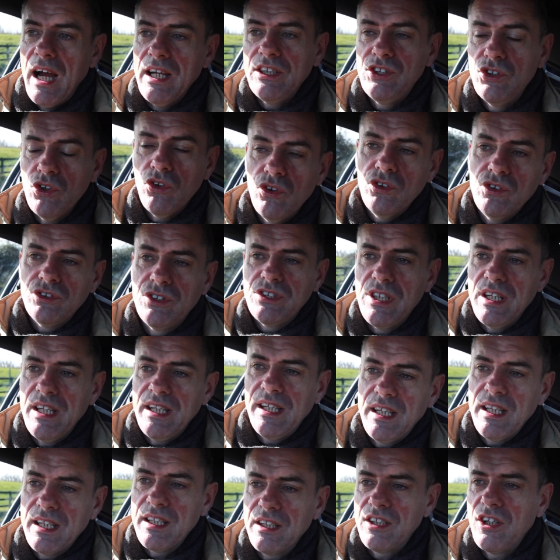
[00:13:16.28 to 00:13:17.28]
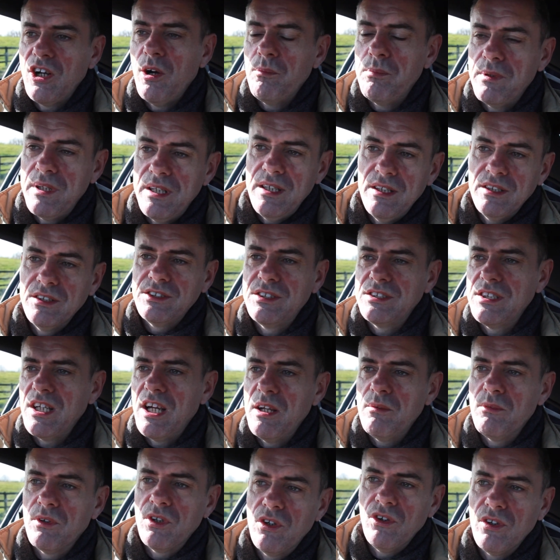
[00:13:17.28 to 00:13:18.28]
I don't think in a couple of years'
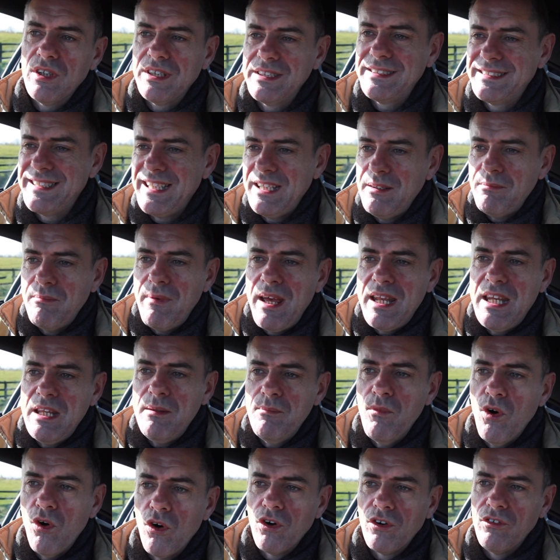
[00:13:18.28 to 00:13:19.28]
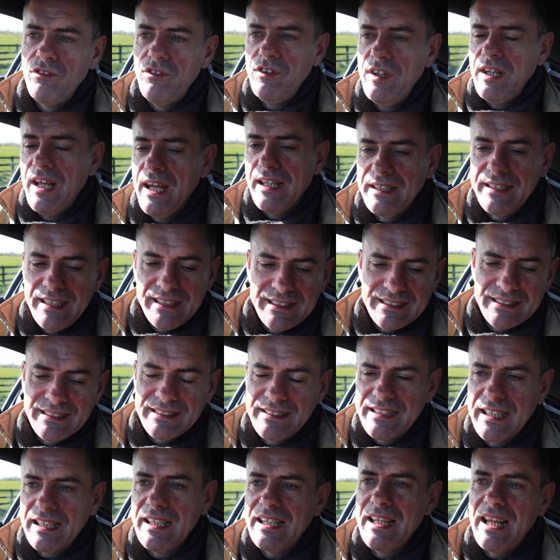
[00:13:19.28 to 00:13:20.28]
time we're going to see many more V8.
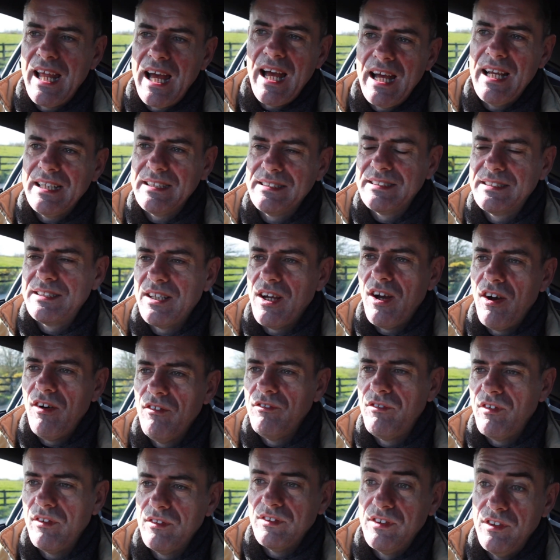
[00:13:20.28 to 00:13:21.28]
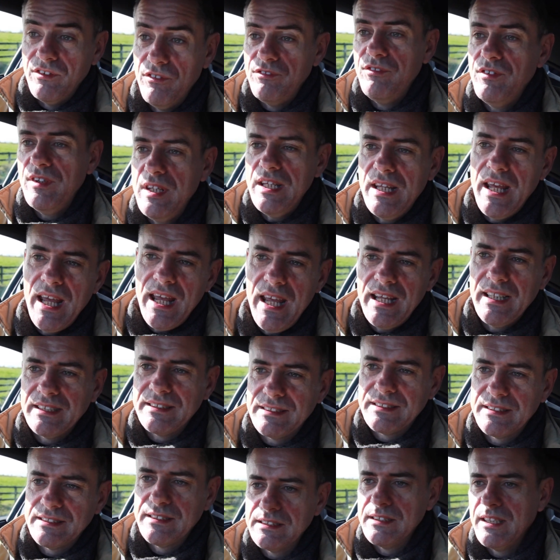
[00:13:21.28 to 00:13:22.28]
This is the last of the
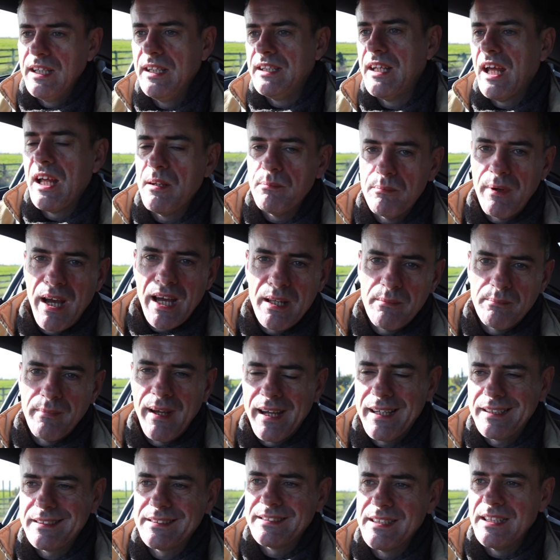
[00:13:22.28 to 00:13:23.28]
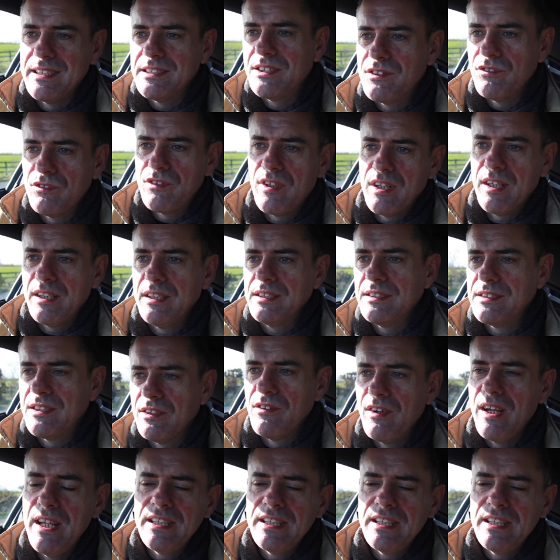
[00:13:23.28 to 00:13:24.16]
V8s in that Mad Max sense of things.